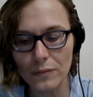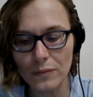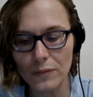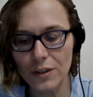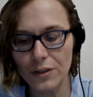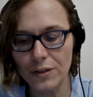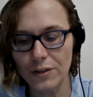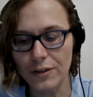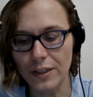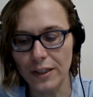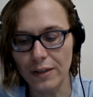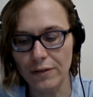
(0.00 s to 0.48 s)

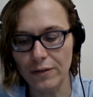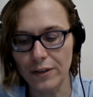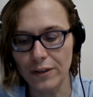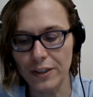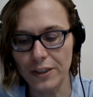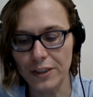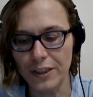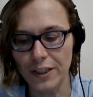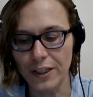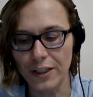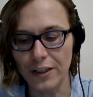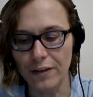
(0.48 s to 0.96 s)
she would never
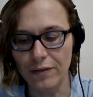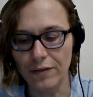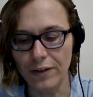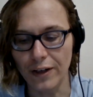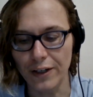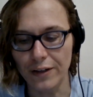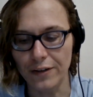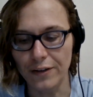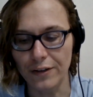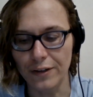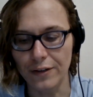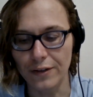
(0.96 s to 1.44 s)
initiate
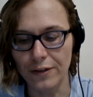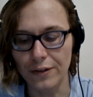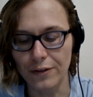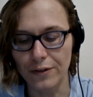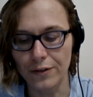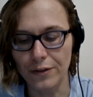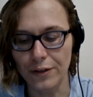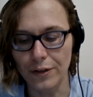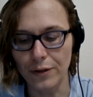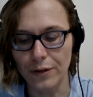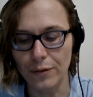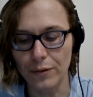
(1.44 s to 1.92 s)
affection.
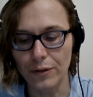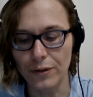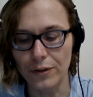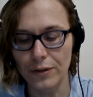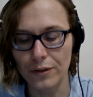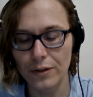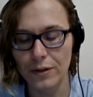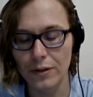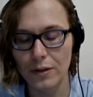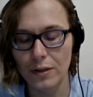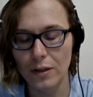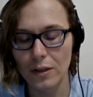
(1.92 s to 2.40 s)
She
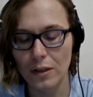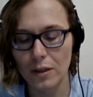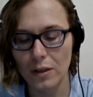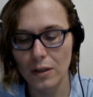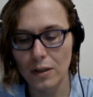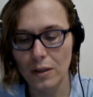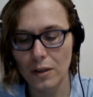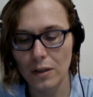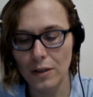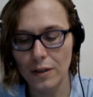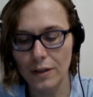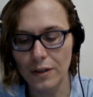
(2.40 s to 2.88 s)
was
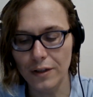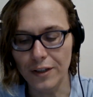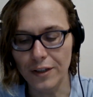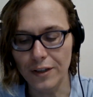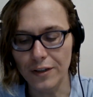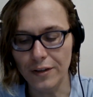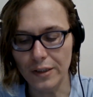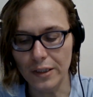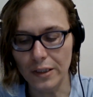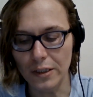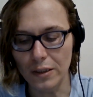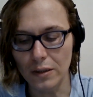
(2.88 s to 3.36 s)

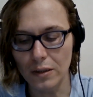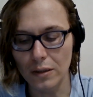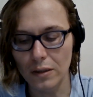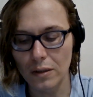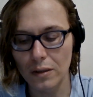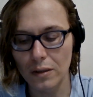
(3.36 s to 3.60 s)
distant.